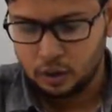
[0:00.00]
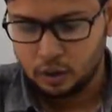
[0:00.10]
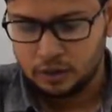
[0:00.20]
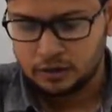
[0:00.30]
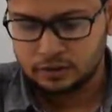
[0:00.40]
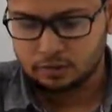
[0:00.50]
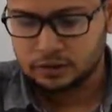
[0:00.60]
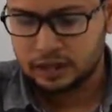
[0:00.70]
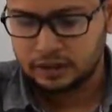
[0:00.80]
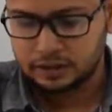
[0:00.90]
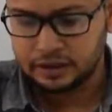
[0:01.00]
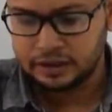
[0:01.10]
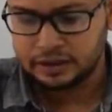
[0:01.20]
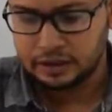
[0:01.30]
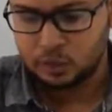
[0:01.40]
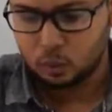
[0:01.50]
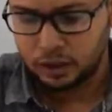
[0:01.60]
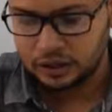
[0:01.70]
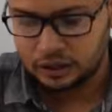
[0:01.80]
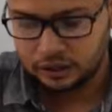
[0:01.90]
will recognize that
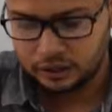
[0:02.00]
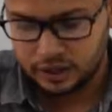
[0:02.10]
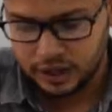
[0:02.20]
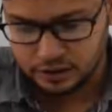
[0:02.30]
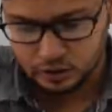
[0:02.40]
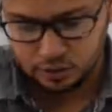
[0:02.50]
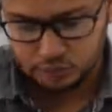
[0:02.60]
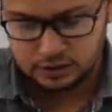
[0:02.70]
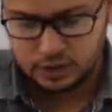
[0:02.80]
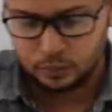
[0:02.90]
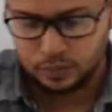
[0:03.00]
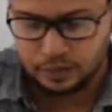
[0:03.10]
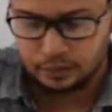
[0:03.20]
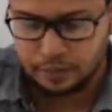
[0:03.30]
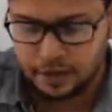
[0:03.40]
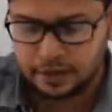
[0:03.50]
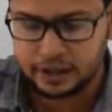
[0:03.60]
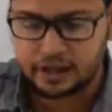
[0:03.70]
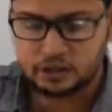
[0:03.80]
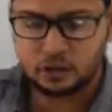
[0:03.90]
one country has to proceed with the
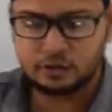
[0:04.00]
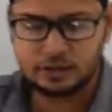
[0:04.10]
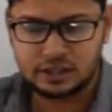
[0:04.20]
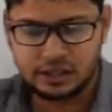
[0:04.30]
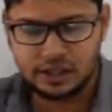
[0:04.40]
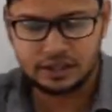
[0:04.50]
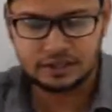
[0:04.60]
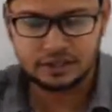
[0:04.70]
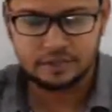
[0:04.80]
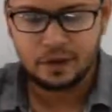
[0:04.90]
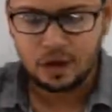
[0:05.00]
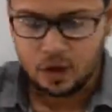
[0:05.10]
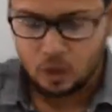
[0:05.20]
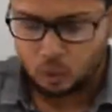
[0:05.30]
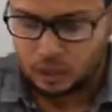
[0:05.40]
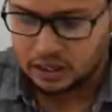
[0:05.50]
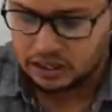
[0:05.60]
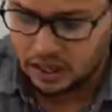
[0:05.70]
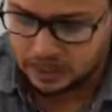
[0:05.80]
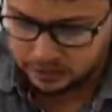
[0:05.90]
main insolvency case while
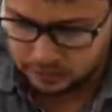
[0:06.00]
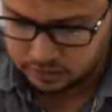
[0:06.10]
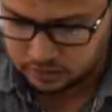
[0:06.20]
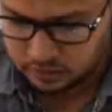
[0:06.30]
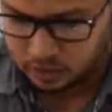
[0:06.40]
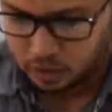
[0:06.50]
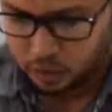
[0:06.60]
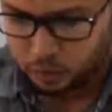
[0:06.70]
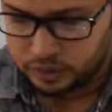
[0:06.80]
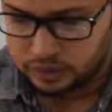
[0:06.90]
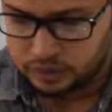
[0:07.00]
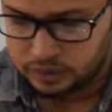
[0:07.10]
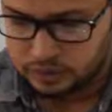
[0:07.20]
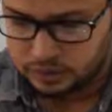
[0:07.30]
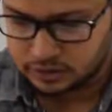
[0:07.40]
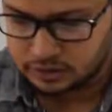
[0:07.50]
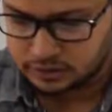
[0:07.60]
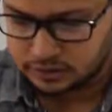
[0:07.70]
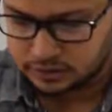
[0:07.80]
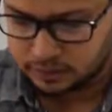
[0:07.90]
the other with the
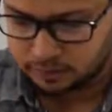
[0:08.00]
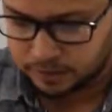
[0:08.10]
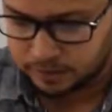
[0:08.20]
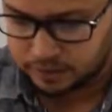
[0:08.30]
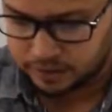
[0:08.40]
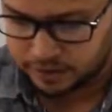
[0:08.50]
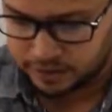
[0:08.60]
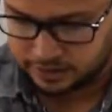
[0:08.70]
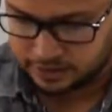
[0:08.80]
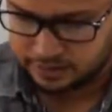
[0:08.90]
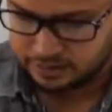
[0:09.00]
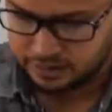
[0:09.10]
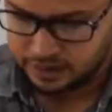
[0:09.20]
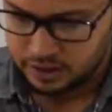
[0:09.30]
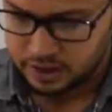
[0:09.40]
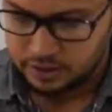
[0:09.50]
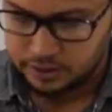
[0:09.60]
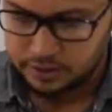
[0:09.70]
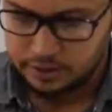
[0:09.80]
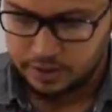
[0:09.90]
supplementary case,
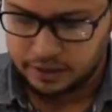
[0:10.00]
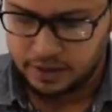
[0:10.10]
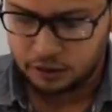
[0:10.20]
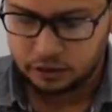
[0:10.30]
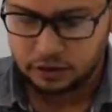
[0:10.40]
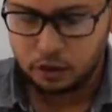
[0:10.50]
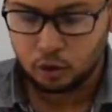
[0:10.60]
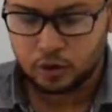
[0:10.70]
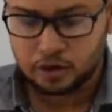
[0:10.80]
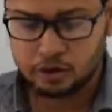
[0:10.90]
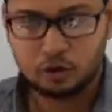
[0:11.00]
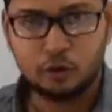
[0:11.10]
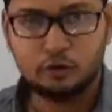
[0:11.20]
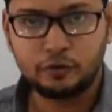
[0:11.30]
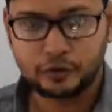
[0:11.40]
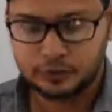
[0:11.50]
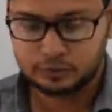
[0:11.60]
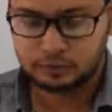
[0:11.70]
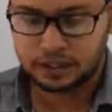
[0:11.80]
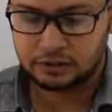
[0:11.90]
depending on the location of
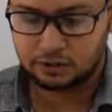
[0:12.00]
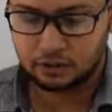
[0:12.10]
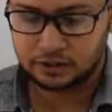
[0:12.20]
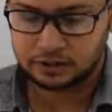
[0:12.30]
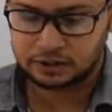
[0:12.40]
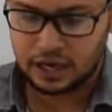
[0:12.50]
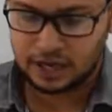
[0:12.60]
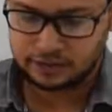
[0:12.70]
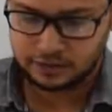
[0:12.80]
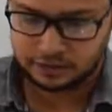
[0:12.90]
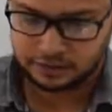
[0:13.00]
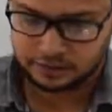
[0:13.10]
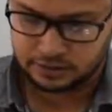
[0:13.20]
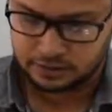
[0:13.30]
defaulter's asset.